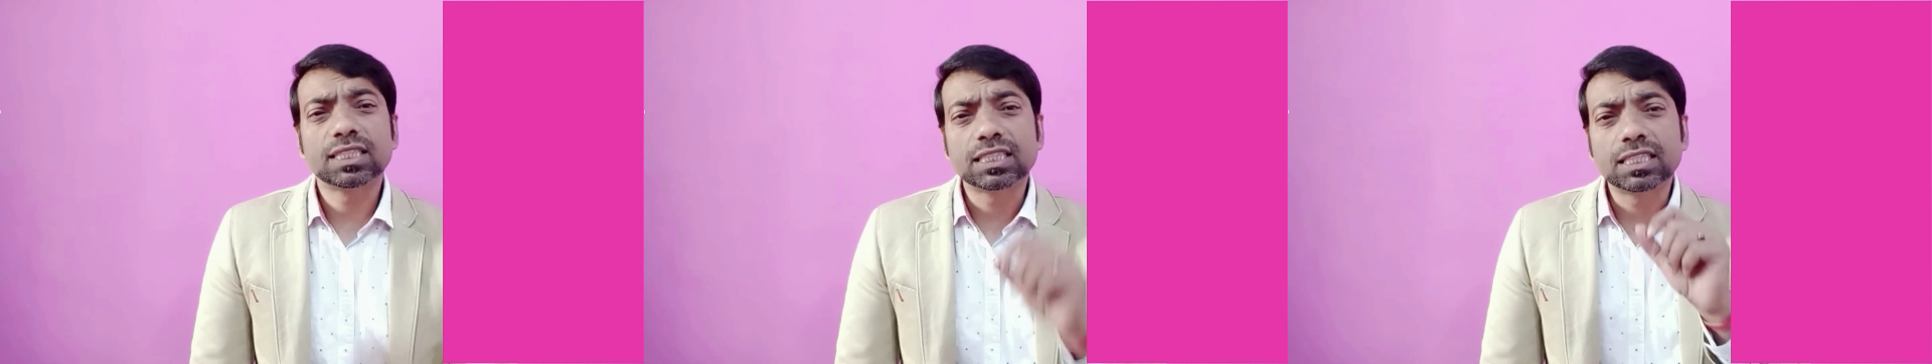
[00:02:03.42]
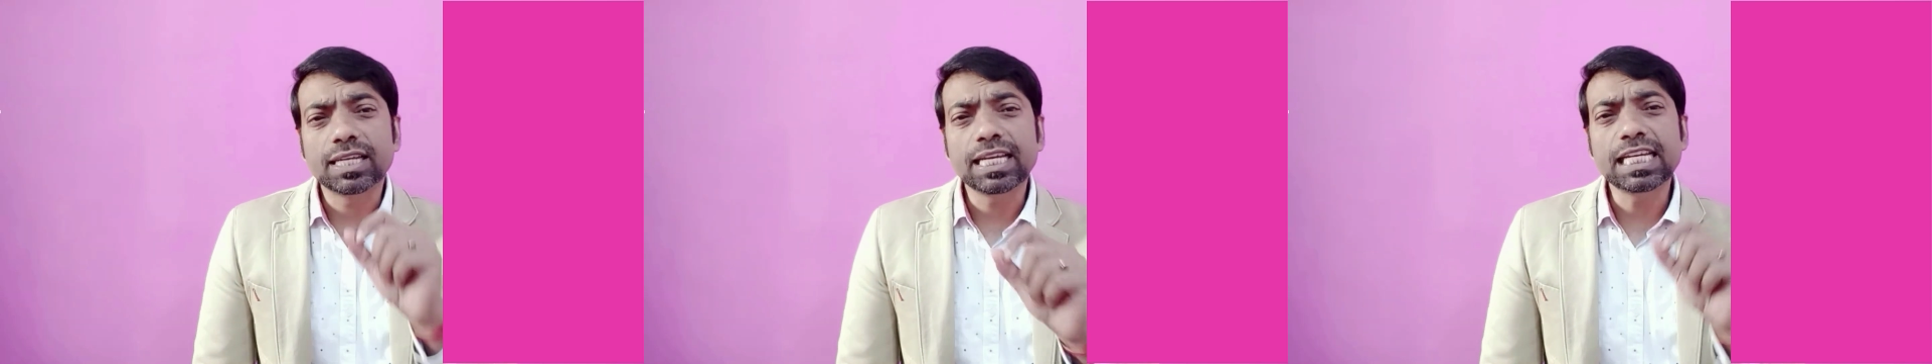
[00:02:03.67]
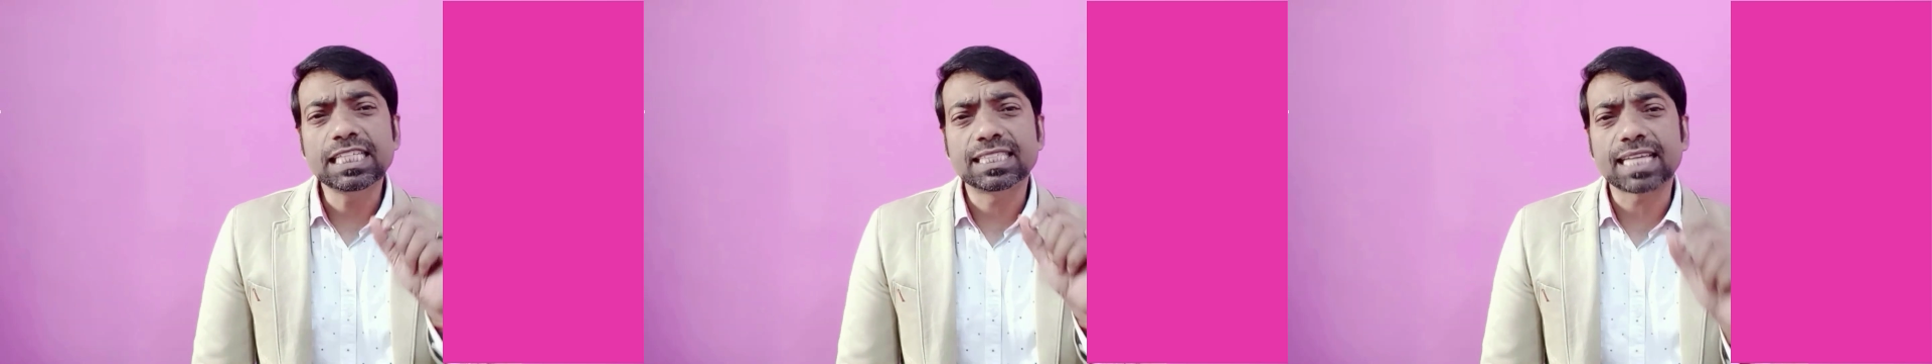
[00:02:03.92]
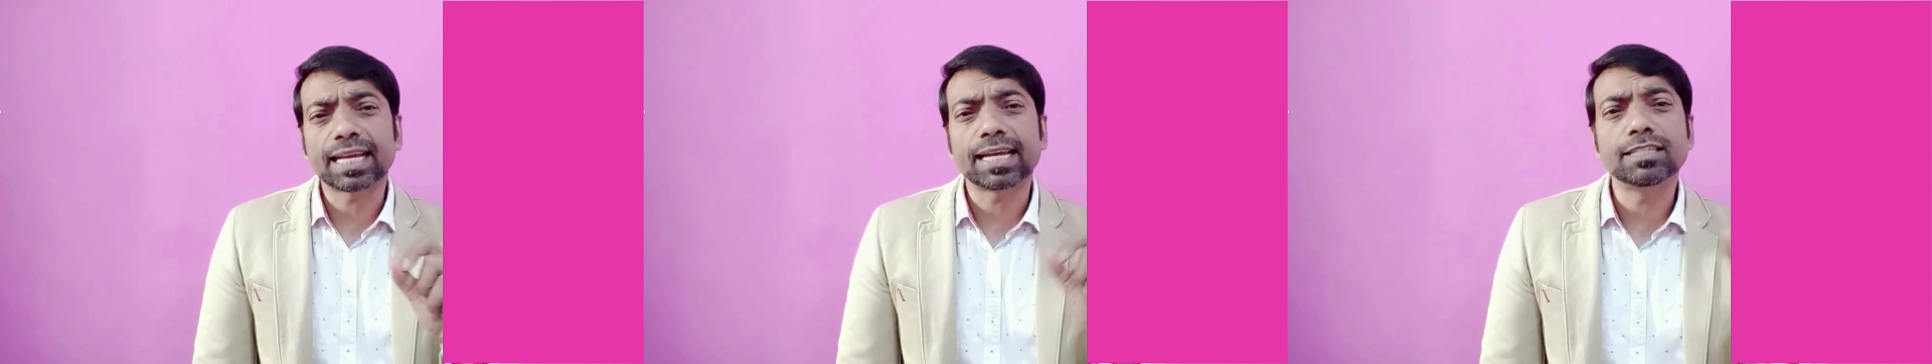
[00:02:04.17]
3
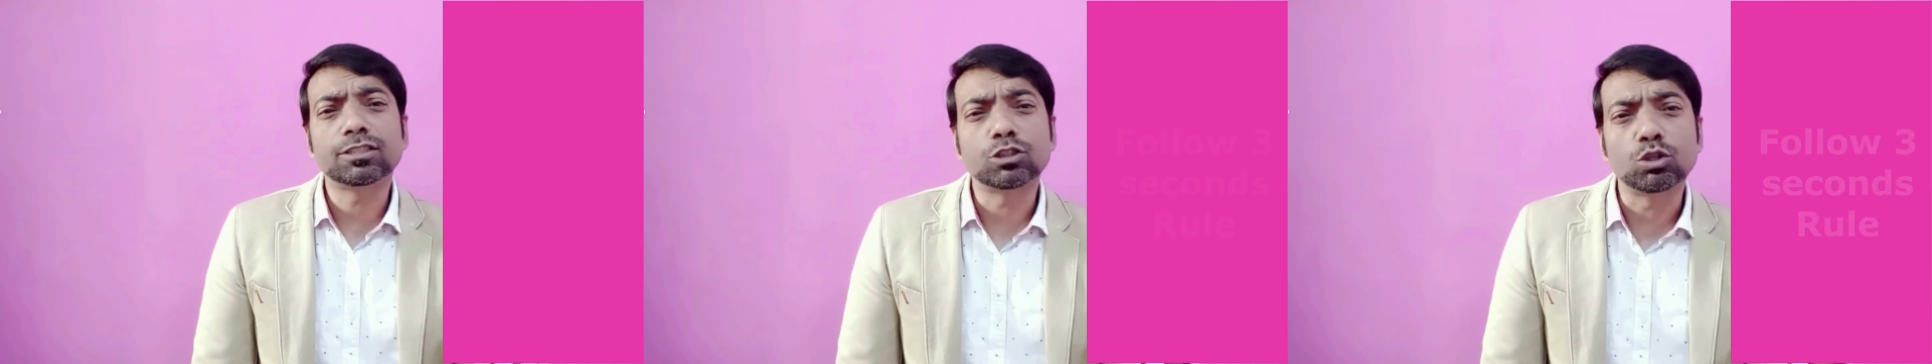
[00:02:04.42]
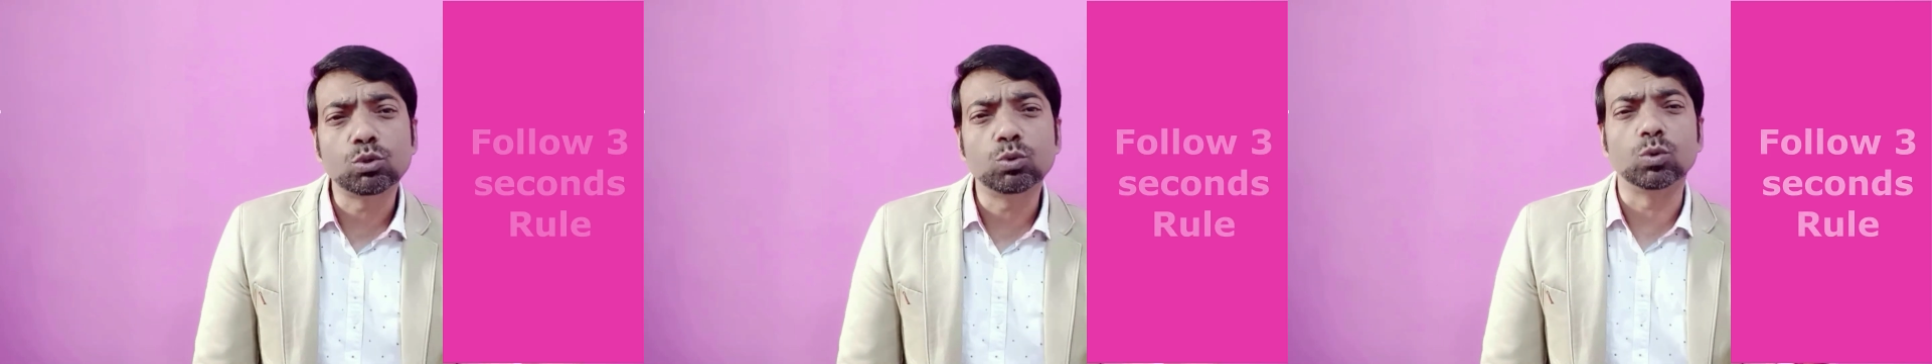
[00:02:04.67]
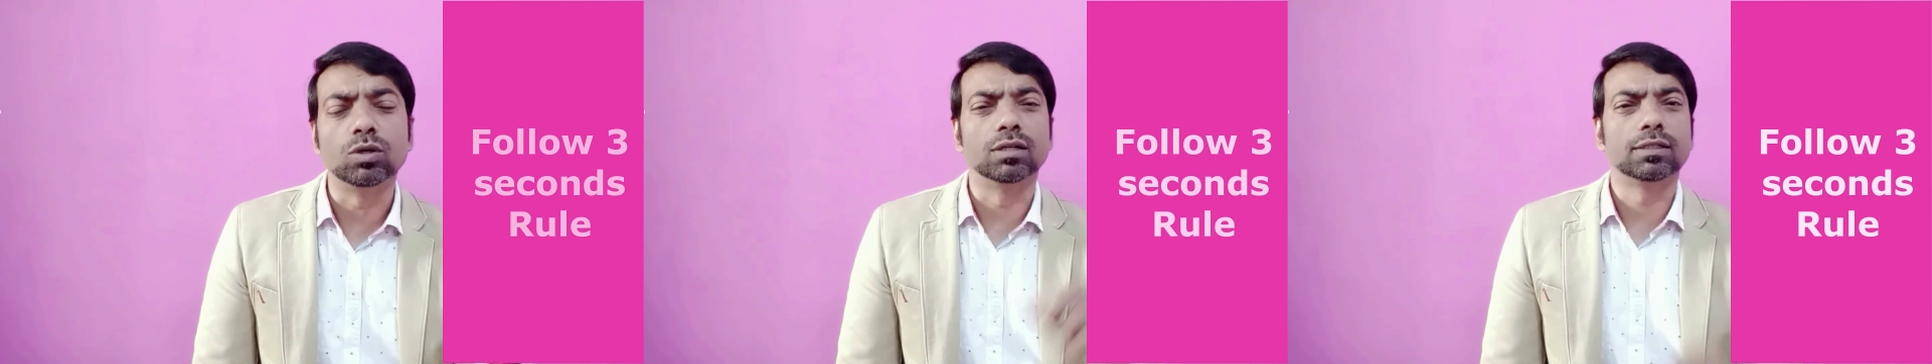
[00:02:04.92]
seconds rule.